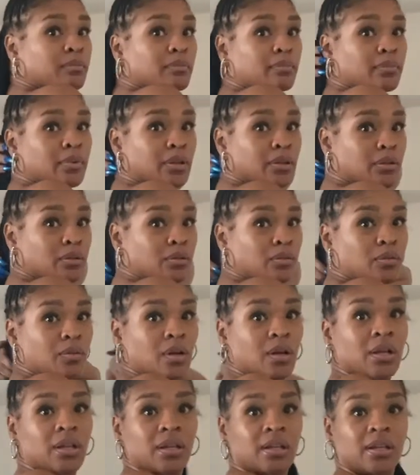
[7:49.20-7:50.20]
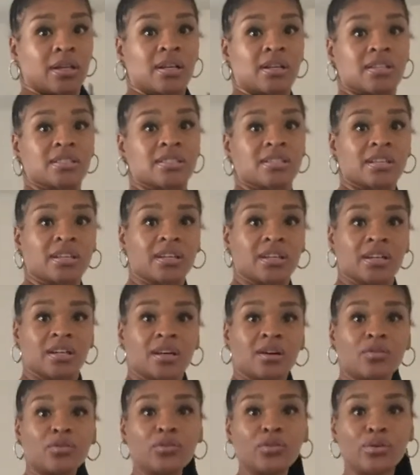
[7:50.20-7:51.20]
Blue looks good
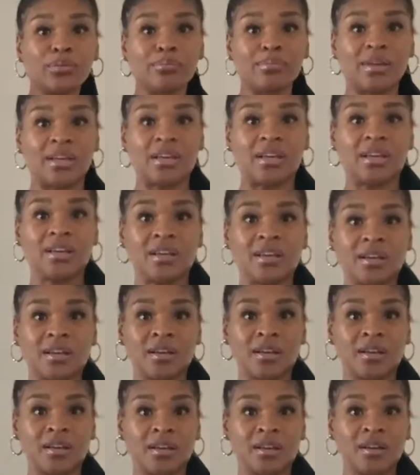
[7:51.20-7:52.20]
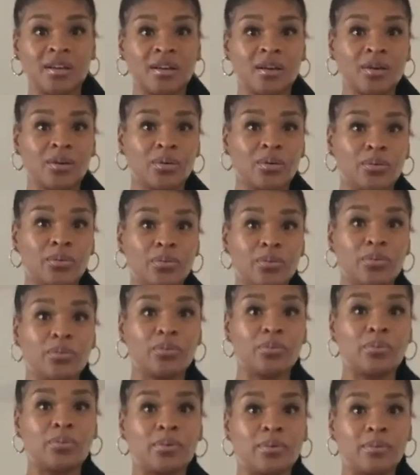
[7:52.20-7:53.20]
on me. Ooh,
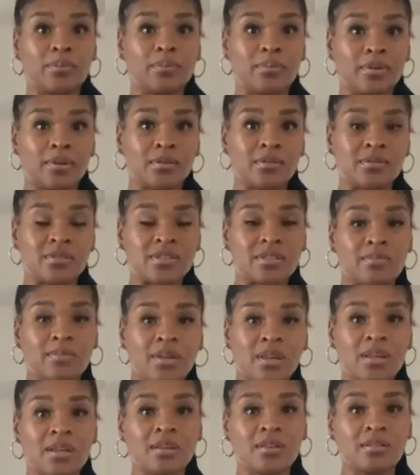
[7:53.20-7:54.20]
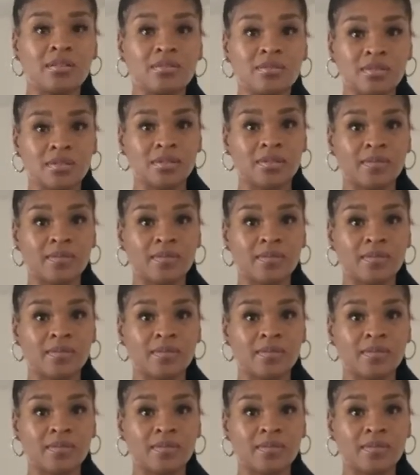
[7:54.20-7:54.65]
put on some heels.